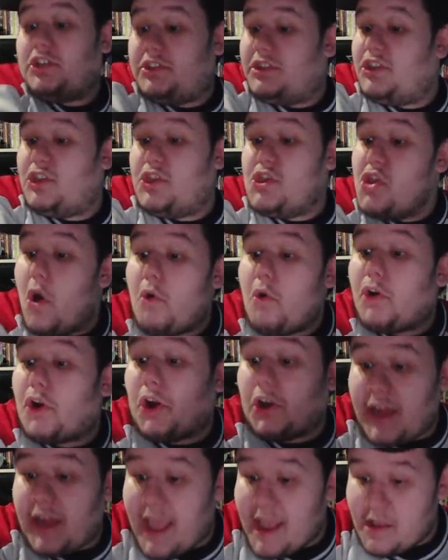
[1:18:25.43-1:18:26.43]
No
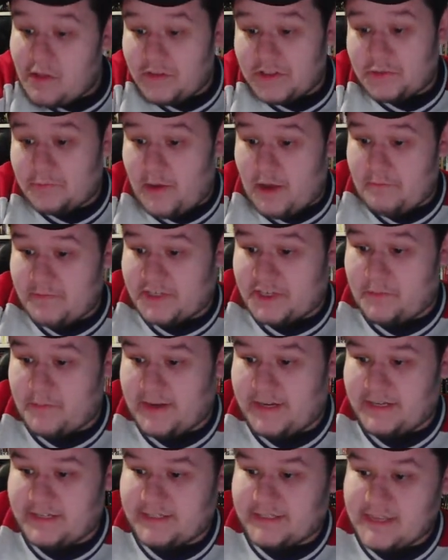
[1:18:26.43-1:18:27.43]
Kurt Angle as well, Mr.
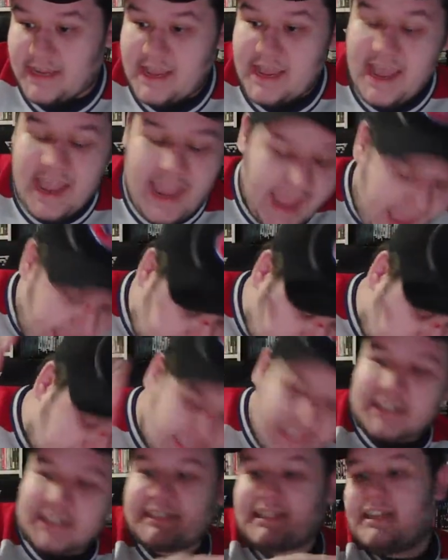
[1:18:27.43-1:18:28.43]
Venus. It
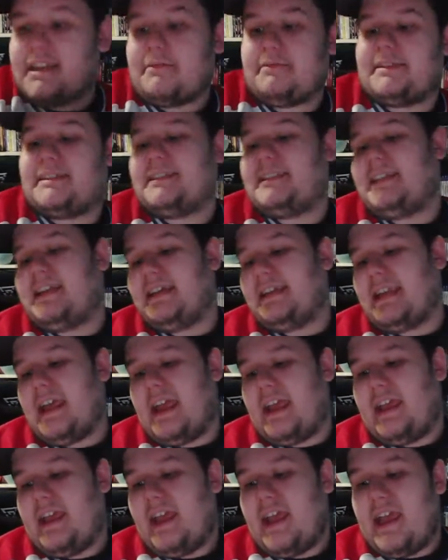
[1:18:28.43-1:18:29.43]
sucks that he was in
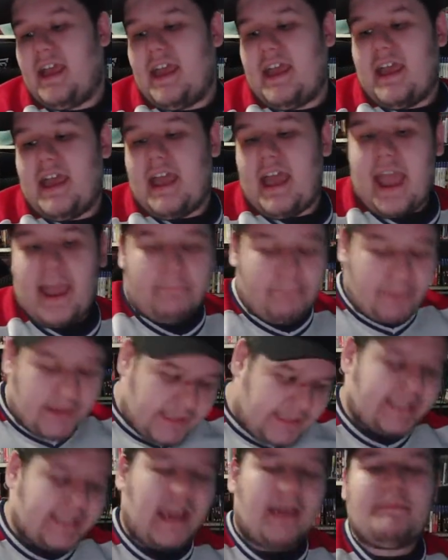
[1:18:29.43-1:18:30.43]
TNA. And by
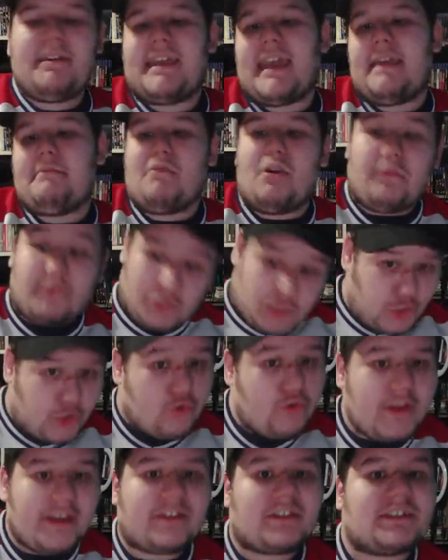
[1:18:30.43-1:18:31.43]
the time he came over
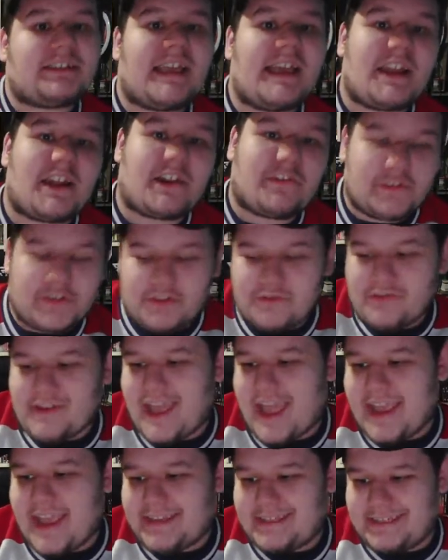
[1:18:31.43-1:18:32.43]
2 years later for
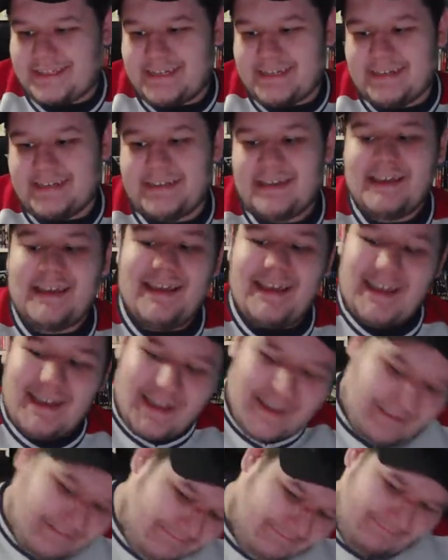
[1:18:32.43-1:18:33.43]
2K18,
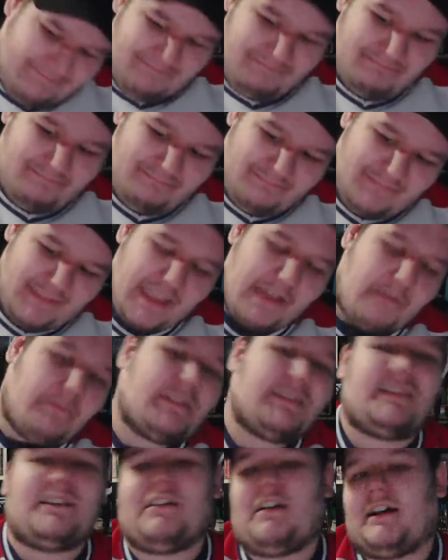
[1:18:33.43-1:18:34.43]
it
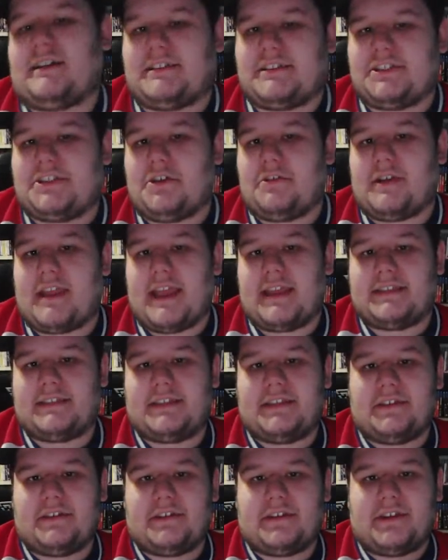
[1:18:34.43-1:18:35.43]
wasn't an Austin showcase,
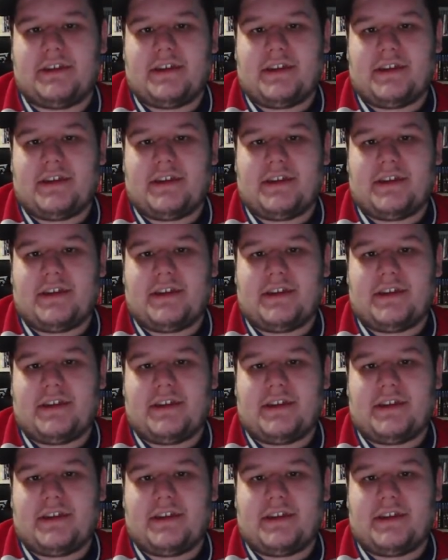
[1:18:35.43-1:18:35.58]
dude.